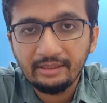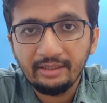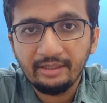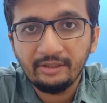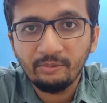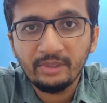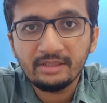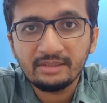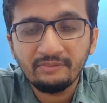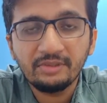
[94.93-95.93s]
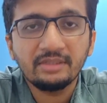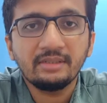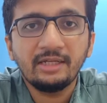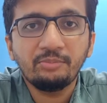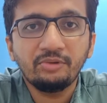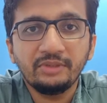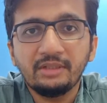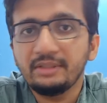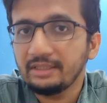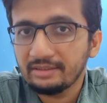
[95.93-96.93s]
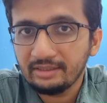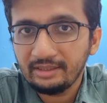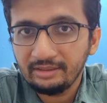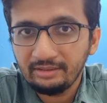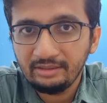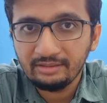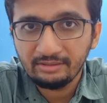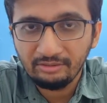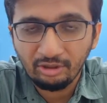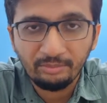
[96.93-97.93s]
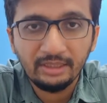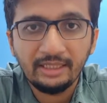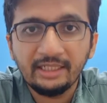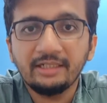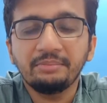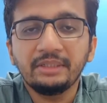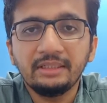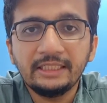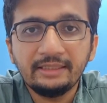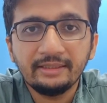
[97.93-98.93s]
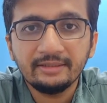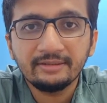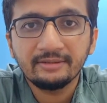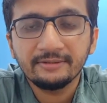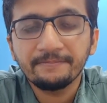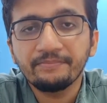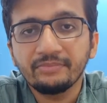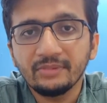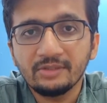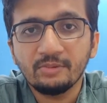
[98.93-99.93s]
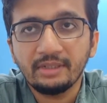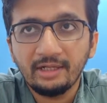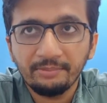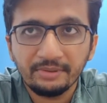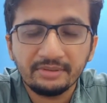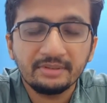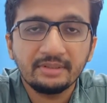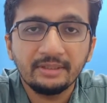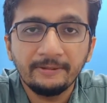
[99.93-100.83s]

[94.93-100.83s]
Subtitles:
And when someone does lipo without understanding these normal anatomical details, this is what happens.